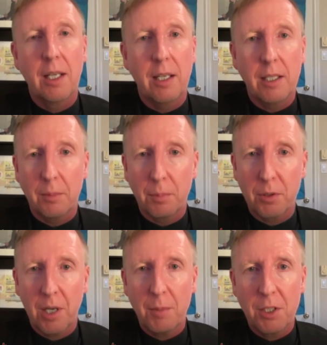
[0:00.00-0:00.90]
And I can
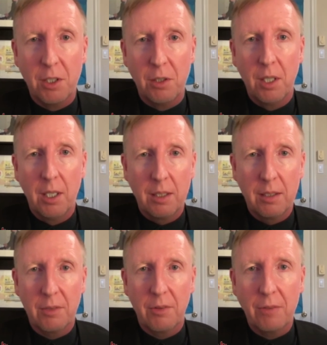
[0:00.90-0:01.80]
promise you
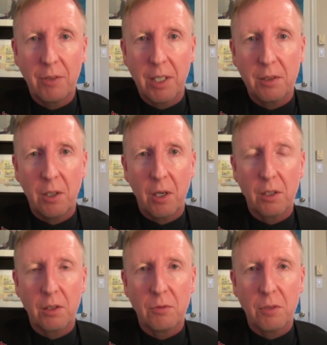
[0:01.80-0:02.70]
that if I ever get the
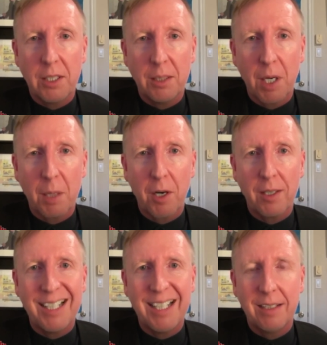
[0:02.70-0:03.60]
honor of leading my
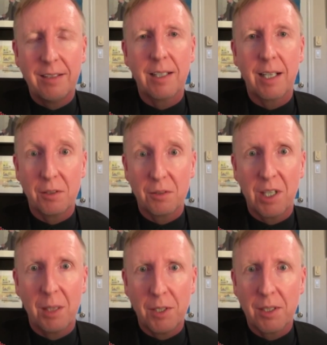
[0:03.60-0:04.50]
party in the House of
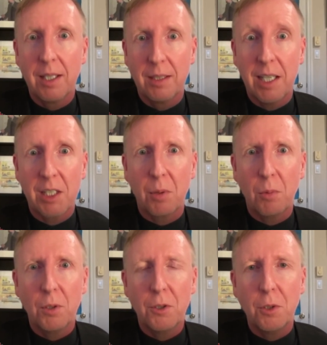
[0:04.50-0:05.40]
Commons, that's what
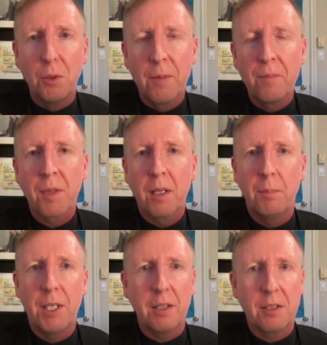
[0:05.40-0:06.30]
we'll do.
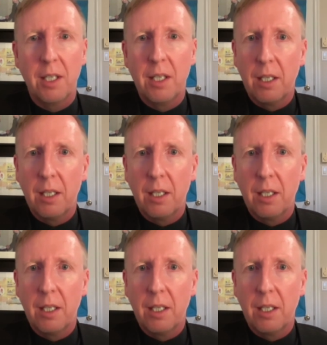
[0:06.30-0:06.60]
Because